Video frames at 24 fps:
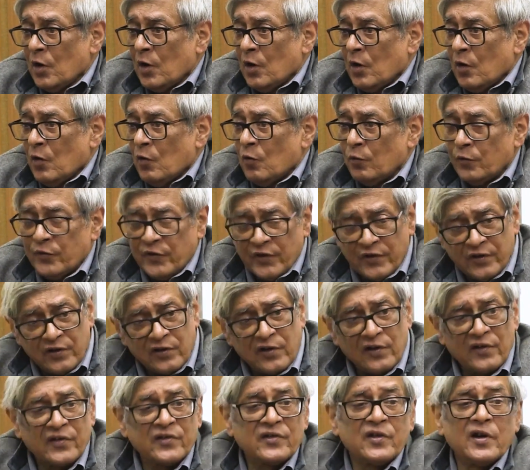who's
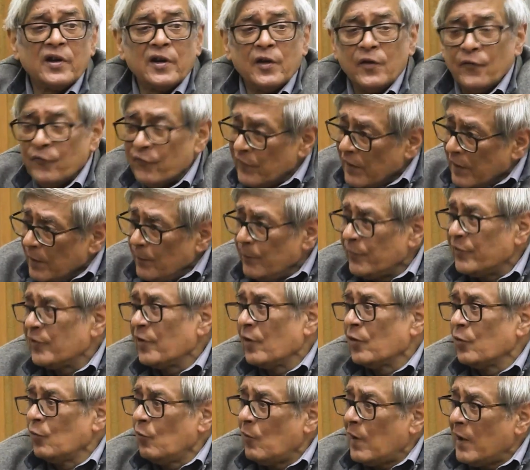interested in films
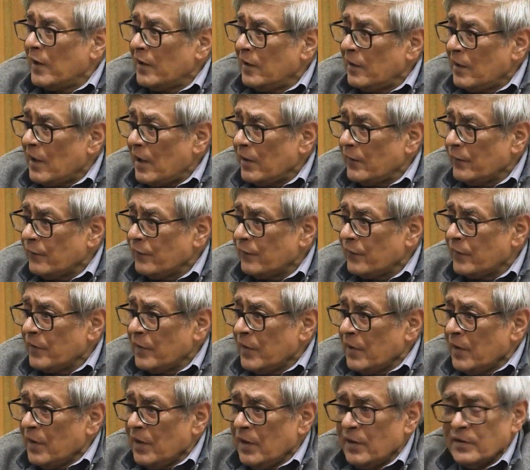on wildlife.
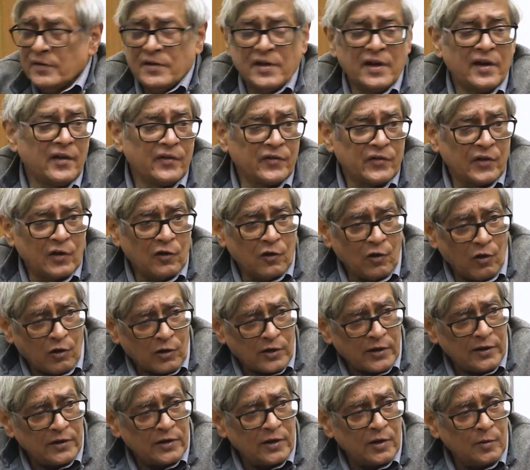There is a
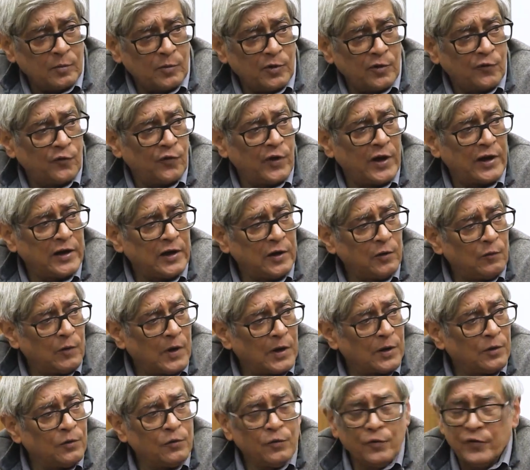lot in the book for
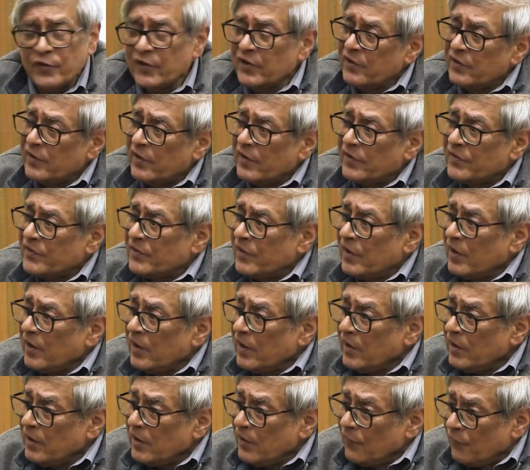anyone who's interested
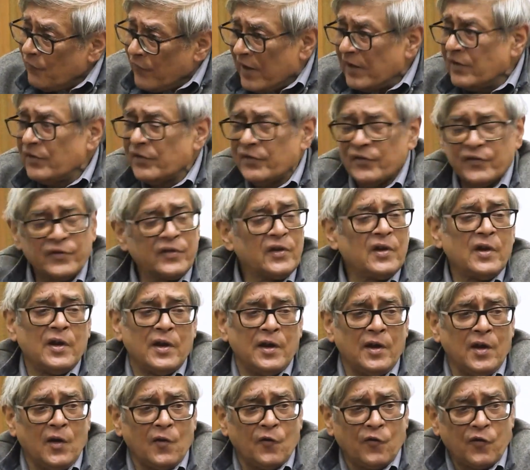in defense.
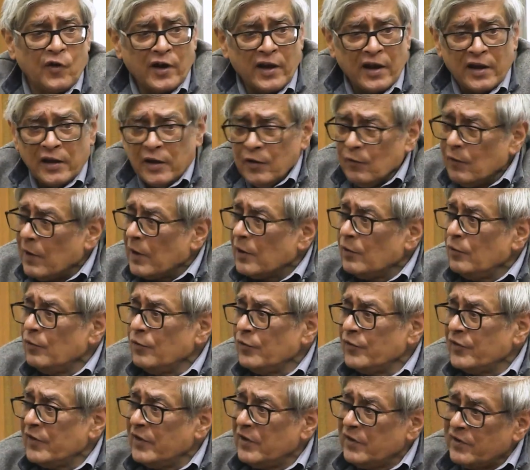For anyone
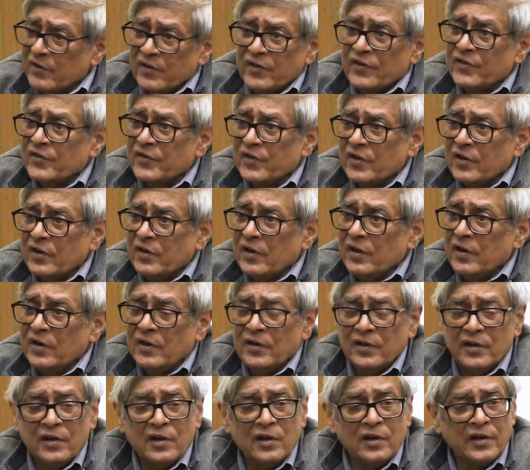who's interested
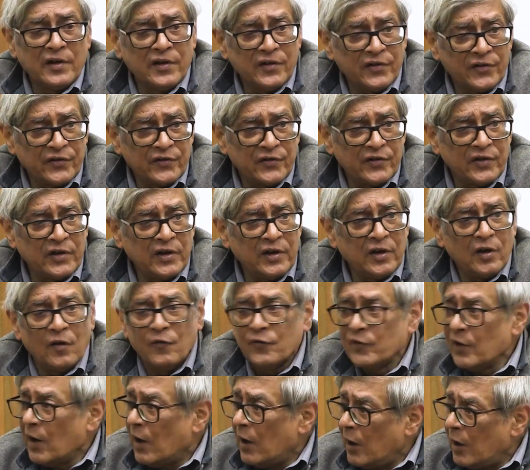in the history
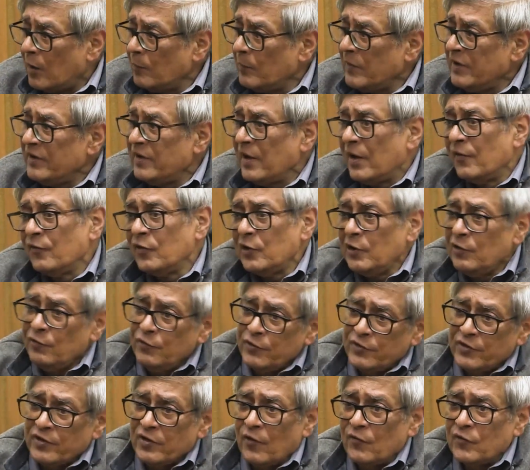of the army, the
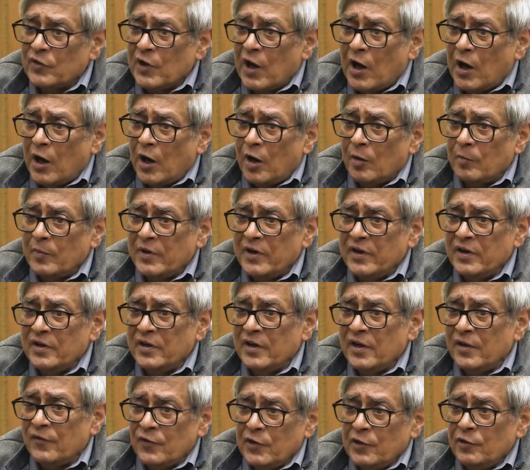evolution of the army,
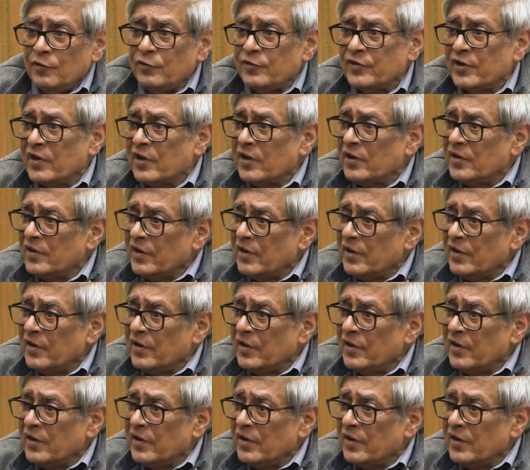the evolution and the